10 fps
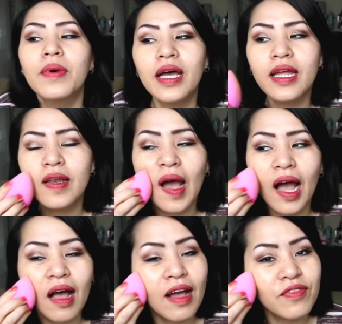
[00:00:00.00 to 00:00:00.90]
but
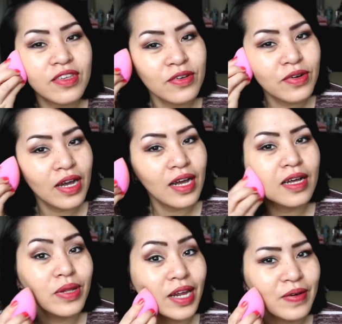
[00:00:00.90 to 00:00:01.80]
I'll have to
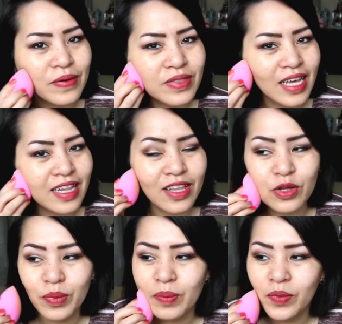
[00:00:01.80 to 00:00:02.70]
play around with that a
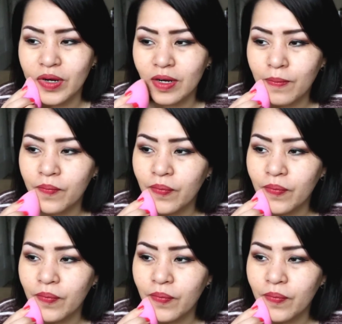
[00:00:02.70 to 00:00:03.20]
little bit more.